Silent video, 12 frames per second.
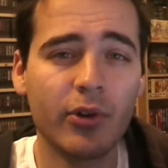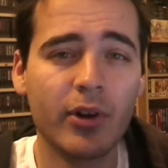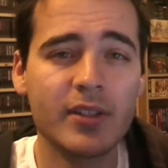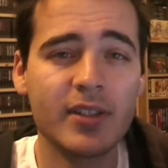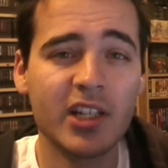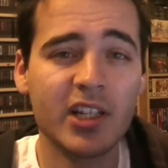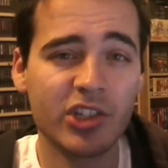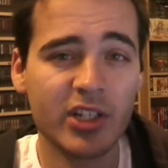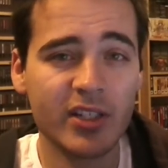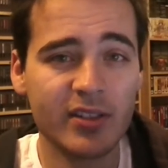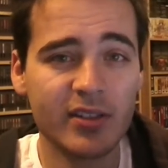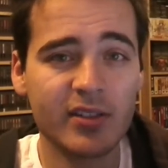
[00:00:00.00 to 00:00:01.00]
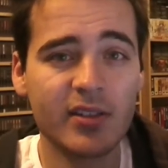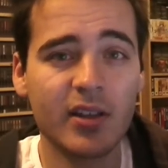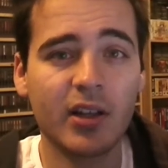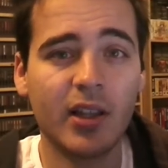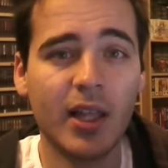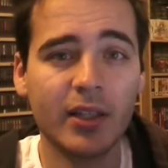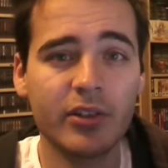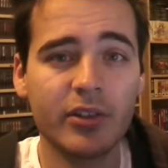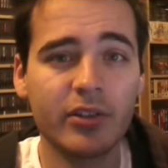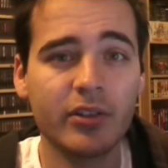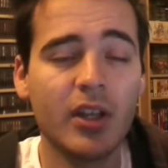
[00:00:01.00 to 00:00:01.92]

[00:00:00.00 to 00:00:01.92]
Sega Genesis collectors.